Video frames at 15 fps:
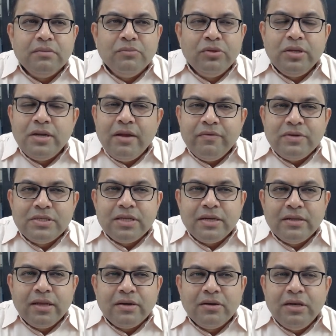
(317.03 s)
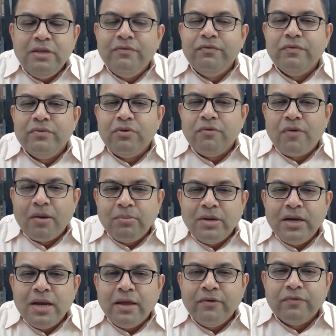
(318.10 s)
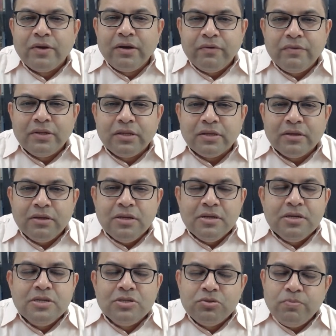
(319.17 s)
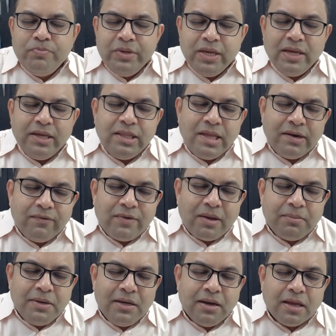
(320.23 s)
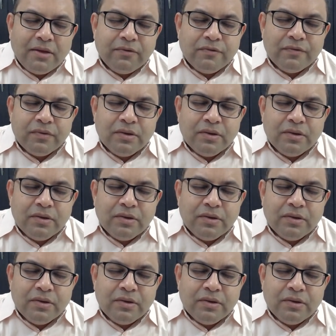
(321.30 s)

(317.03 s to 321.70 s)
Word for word: Buddha never said that leave your family life and everything. So being in that family life,